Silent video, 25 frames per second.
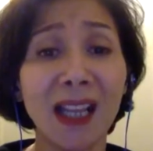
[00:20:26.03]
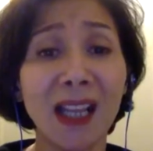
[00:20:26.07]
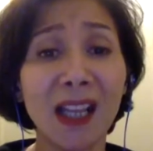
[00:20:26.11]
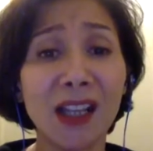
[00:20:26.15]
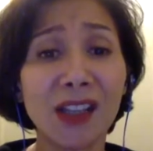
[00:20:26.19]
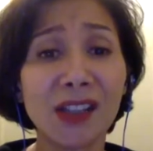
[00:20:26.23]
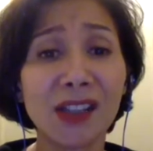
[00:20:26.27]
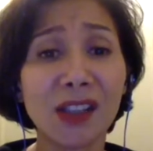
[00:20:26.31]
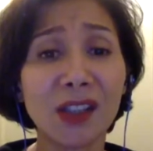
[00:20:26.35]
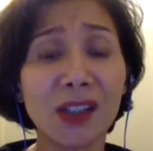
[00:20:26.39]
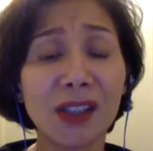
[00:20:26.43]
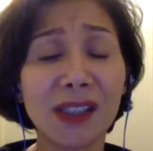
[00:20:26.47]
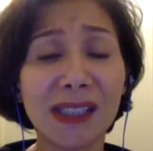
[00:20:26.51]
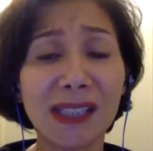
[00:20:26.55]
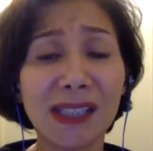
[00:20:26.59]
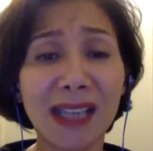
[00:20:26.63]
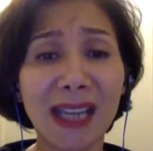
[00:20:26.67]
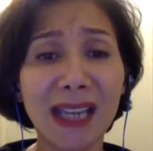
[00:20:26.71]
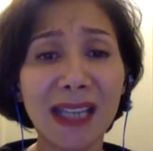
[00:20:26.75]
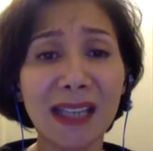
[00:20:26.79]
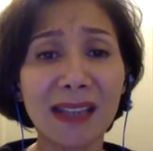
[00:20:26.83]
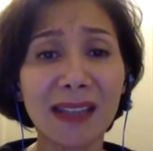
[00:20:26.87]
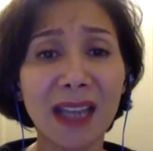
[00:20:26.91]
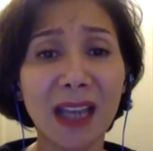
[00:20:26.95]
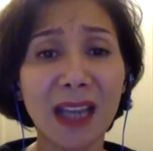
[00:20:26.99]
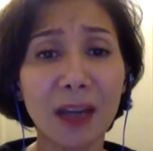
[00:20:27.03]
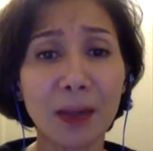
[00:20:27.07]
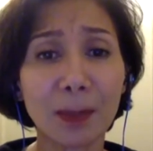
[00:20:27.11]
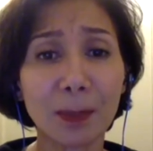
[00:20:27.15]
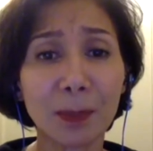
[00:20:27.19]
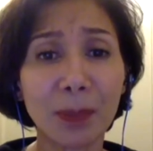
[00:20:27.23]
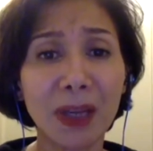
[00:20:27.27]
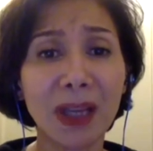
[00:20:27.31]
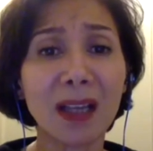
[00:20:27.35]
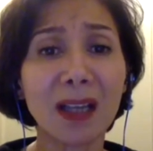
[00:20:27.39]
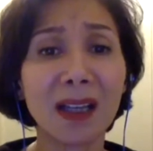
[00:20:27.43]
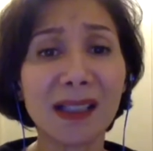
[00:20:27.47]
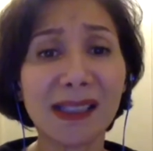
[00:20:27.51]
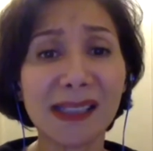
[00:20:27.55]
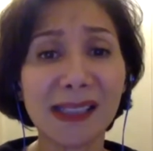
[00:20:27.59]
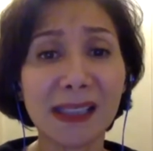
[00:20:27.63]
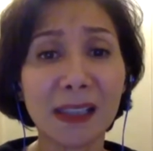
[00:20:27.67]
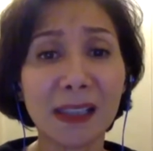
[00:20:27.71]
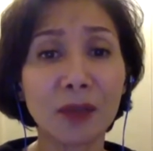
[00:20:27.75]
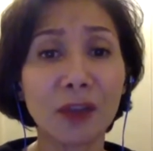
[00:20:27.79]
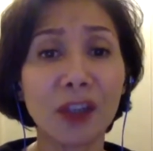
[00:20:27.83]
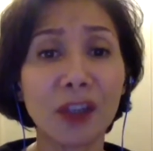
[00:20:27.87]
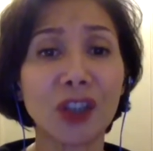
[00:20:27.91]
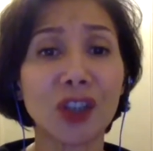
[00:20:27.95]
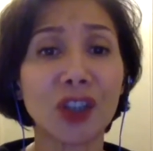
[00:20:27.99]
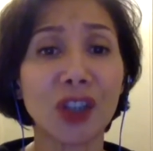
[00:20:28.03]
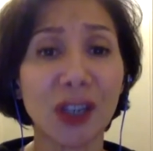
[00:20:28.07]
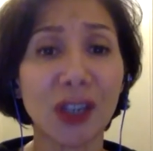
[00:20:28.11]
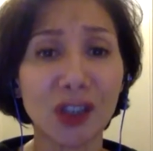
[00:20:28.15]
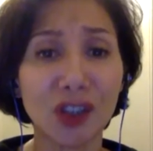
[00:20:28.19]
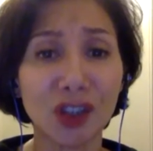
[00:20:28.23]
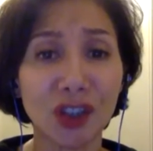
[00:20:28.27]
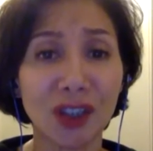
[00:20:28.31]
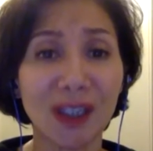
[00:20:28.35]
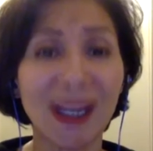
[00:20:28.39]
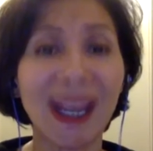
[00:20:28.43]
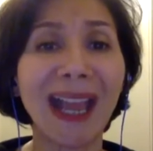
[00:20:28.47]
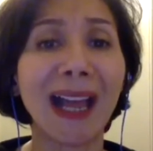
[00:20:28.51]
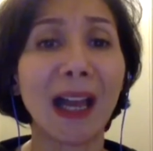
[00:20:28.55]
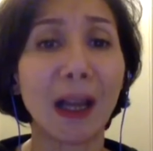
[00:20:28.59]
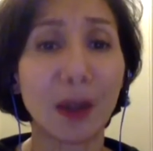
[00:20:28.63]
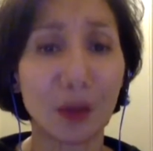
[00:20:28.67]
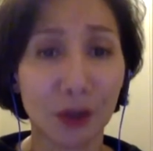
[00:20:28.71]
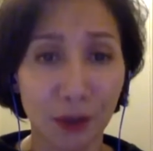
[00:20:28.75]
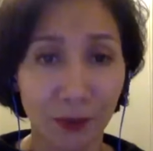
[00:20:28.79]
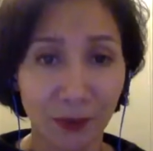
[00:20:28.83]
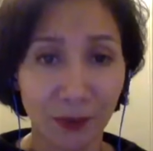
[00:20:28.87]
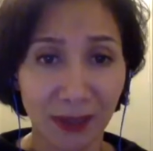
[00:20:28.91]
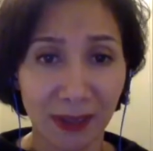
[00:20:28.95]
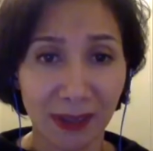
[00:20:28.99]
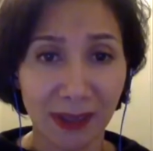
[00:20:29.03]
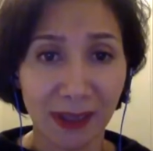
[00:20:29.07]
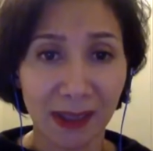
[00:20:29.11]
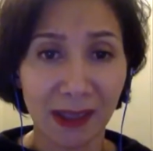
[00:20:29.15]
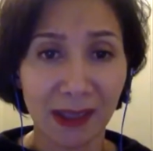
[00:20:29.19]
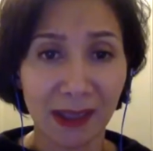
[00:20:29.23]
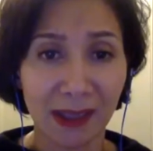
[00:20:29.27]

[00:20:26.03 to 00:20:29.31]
So take that personal rejection out of it.